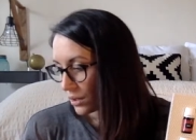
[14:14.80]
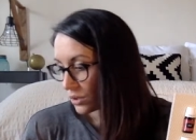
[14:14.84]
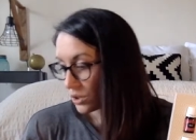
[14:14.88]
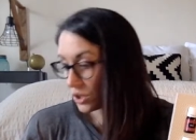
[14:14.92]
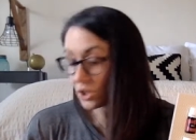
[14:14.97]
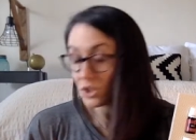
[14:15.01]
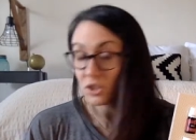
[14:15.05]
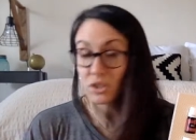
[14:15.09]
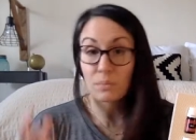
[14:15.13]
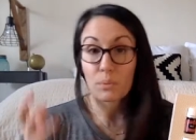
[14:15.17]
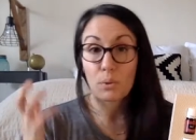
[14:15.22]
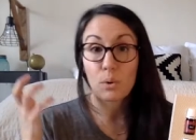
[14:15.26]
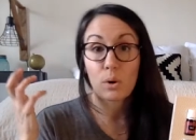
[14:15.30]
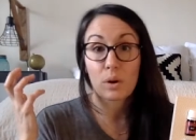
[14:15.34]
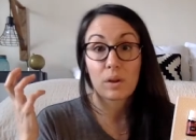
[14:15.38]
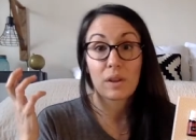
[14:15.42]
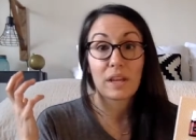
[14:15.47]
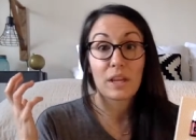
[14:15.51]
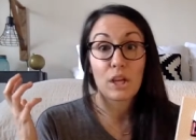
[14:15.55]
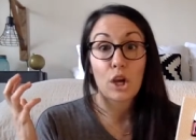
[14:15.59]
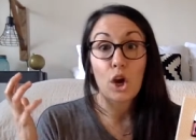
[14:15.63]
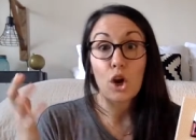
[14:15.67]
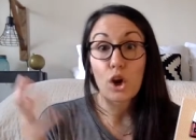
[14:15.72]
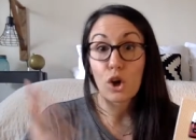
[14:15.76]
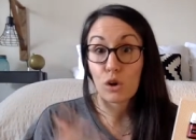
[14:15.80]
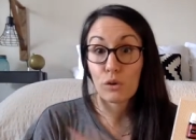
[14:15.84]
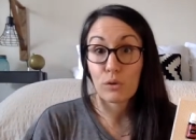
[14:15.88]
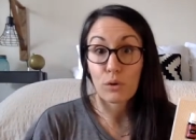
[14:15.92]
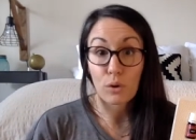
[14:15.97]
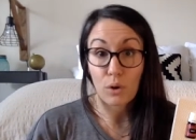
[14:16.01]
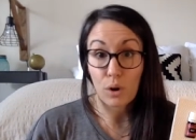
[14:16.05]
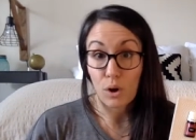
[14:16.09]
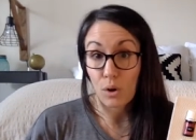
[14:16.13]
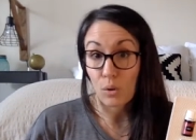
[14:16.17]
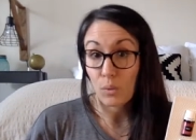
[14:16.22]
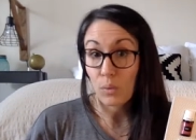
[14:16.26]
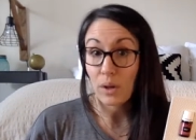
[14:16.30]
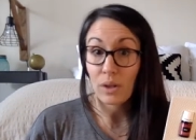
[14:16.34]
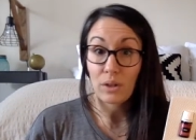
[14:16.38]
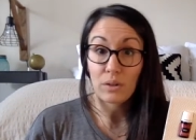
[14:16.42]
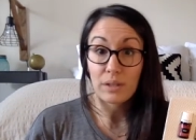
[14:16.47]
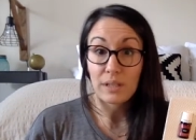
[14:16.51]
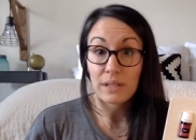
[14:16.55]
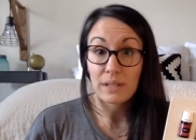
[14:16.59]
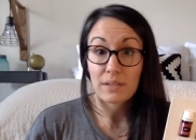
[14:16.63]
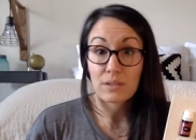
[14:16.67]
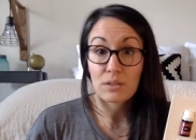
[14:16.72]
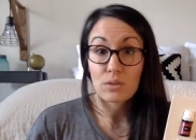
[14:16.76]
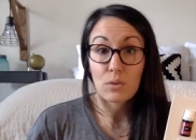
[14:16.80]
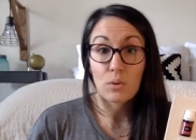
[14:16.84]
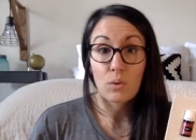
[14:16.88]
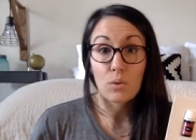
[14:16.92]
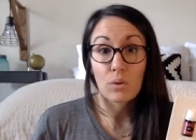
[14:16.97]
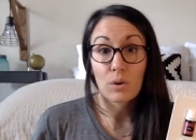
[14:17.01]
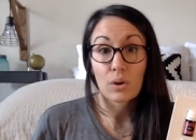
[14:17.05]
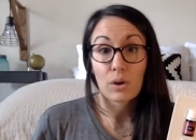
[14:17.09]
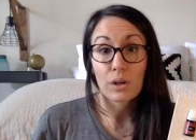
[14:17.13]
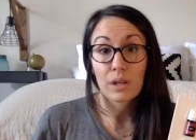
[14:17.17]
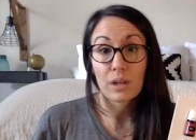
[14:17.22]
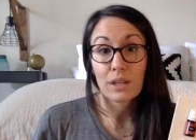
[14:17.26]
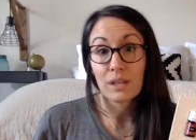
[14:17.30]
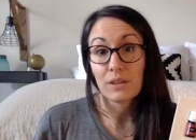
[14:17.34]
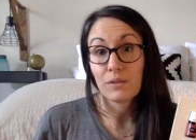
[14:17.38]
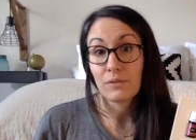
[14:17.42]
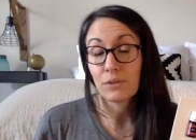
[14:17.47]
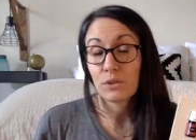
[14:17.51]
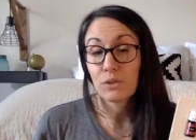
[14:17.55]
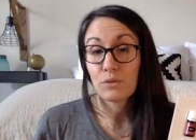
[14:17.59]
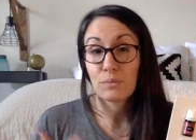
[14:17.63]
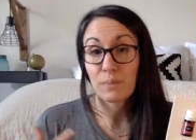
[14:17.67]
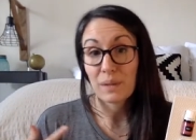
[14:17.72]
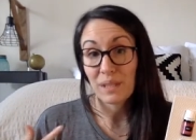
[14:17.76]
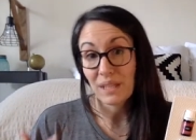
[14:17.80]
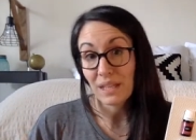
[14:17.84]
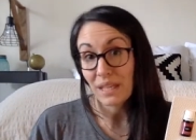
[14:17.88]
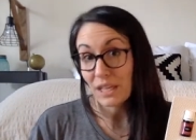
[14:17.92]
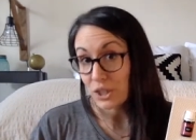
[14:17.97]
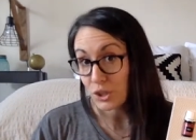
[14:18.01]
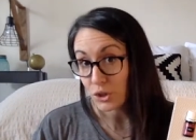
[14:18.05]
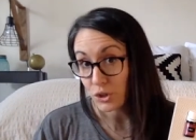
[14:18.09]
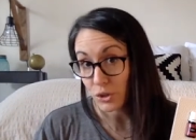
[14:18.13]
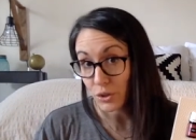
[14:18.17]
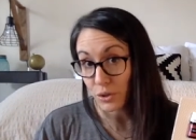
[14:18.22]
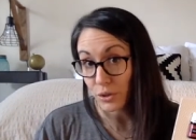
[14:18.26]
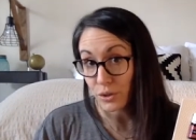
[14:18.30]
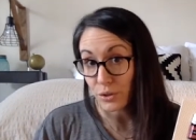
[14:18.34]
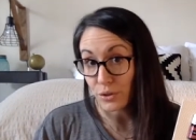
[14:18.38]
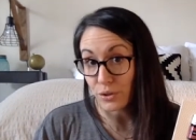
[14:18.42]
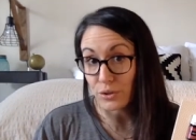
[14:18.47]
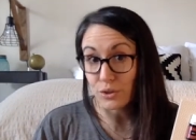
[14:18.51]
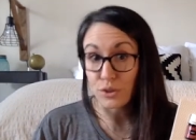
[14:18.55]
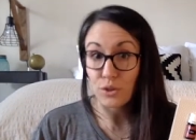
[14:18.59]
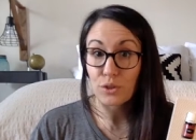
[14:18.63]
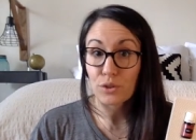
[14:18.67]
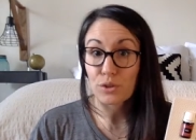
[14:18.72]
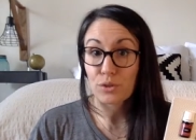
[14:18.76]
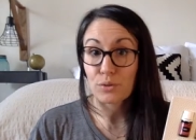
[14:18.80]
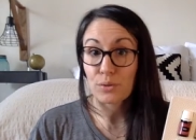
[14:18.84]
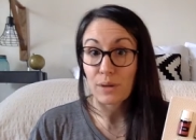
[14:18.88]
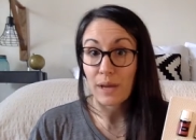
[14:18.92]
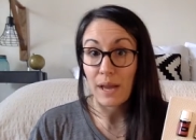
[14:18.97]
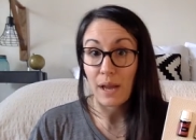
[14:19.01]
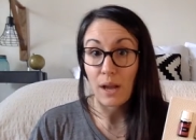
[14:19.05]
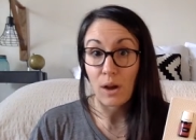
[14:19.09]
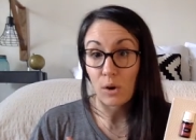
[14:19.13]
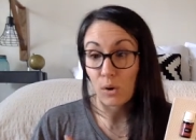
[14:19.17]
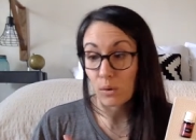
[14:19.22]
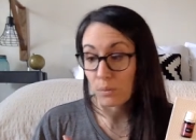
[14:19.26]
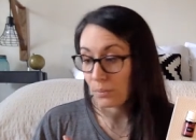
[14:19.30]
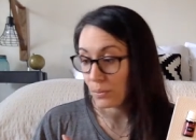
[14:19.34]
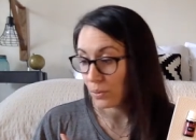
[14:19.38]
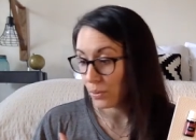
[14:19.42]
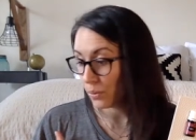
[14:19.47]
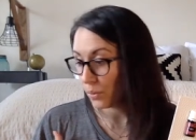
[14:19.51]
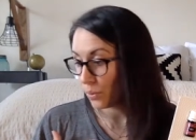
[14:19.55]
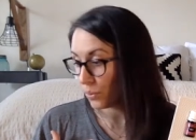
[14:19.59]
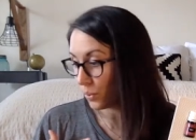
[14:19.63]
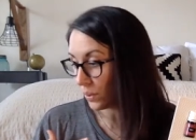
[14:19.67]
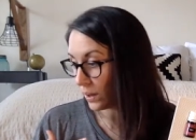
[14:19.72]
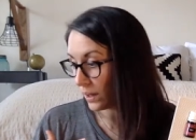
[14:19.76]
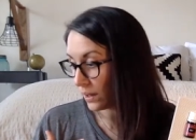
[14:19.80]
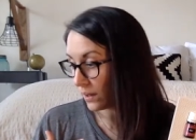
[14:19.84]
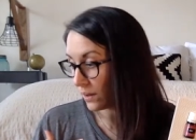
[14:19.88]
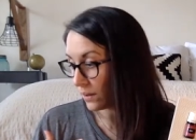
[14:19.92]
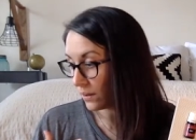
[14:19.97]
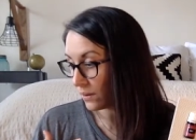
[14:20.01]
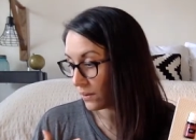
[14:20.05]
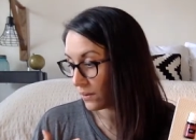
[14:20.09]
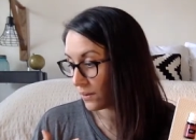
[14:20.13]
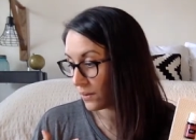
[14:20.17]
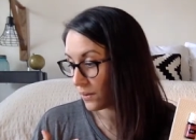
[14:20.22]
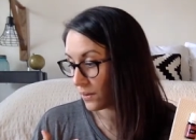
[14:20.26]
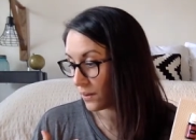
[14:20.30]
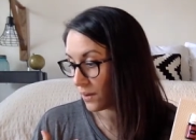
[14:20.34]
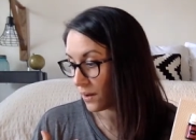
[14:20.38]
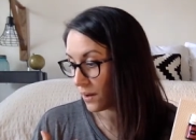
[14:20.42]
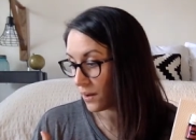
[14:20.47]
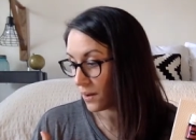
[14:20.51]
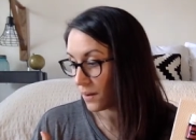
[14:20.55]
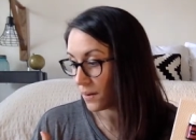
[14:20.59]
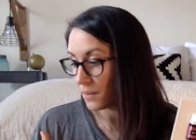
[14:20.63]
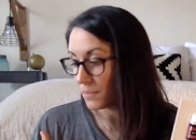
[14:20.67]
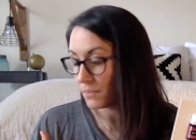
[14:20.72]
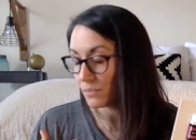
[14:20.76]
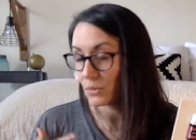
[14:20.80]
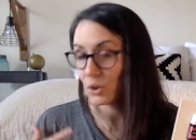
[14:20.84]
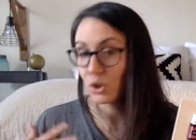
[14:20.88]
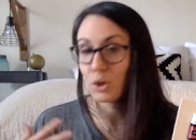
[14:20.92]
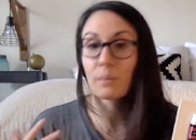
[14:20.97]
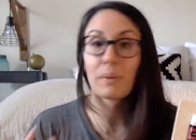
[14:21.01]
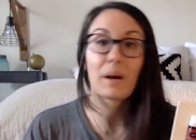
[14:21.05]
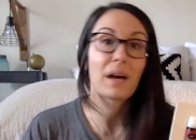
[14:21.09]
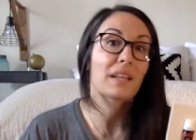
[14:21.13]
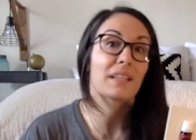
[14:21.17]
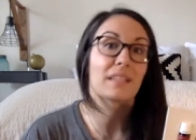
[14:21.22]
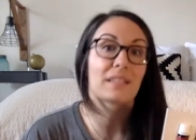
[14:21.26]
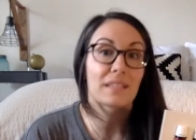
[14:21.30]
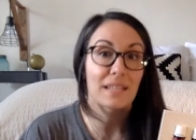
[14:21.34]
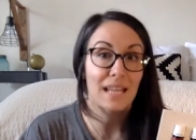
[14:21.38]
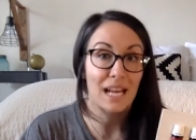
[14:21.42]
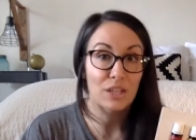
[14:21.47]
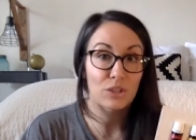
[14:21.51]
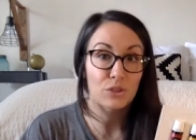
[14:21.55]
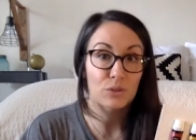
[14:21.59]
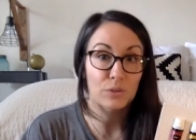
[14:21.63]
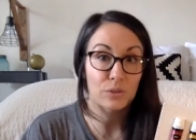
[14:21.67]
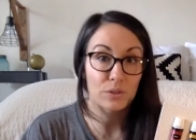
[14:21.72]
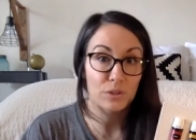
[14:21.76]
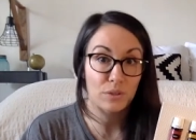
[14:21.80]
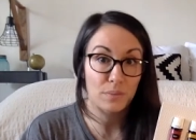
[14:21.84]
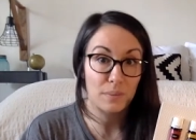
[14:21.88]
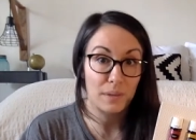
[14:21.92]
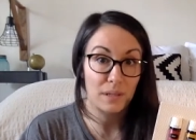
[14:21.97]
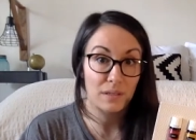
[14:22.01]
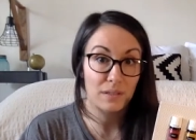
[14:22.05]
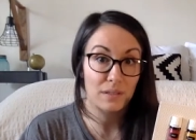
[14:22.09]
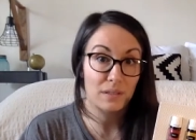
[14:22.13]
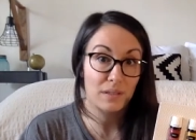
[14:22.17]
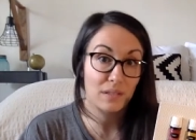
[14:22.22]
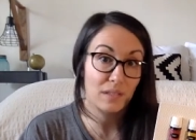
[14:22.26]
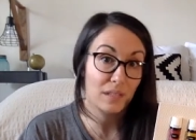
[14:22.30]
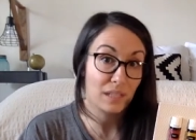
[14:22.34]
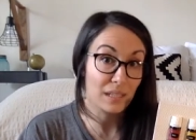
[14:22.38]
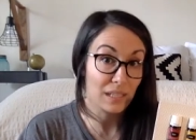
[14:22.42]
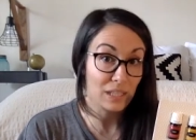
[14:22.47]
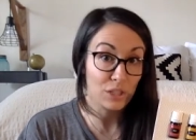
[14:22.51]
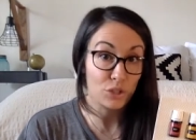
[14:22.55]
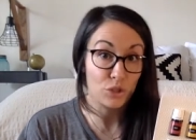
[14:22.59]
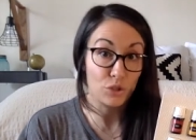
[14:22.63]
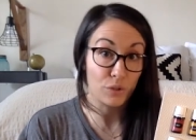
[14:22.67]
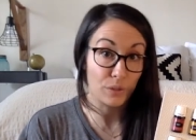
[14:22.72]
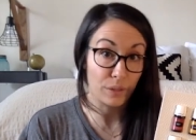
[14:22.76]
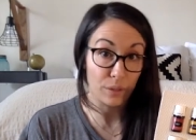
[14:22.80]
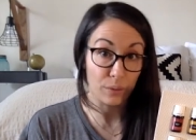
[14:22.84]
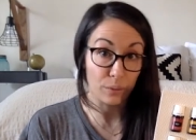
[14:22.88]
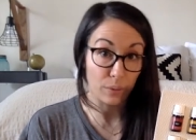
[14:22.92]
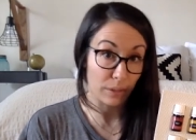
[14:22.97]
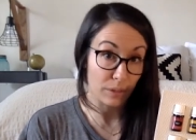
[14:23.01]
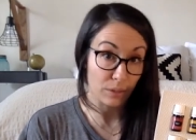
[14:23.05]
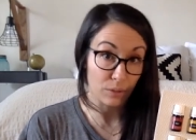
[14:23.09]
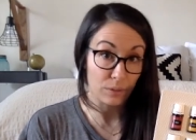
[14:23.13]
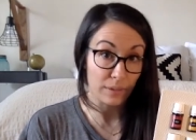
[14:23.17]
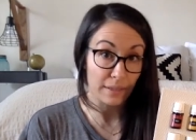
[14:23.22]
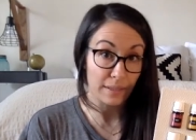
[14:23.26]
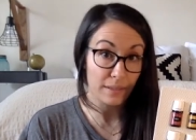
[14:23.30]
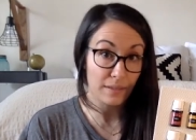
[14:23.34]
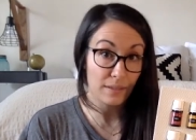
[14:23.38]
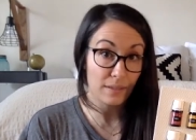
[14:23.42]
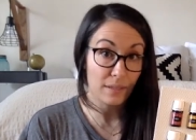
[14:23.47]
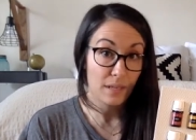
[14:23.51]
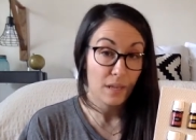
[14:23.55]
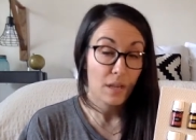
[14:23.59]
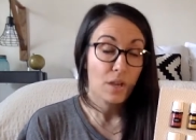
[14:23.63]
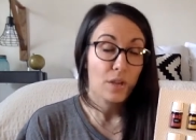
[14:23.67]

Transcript: just support like overall wellness or if you've been injured to help with um, your body's natural response to injury or illness.